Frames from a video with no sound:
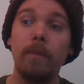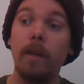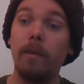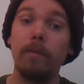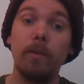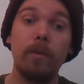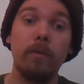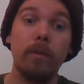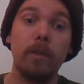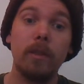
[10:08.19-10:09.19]
If the
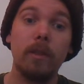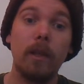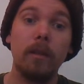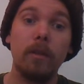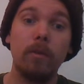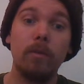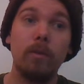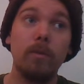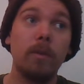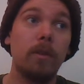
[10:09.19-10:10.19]
universe is telling you to
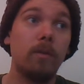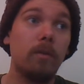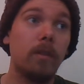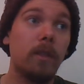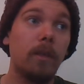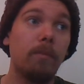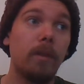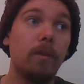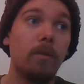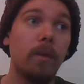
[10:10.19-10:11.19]
do it, you should
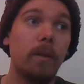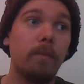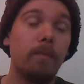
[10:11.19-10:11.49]
simply do it.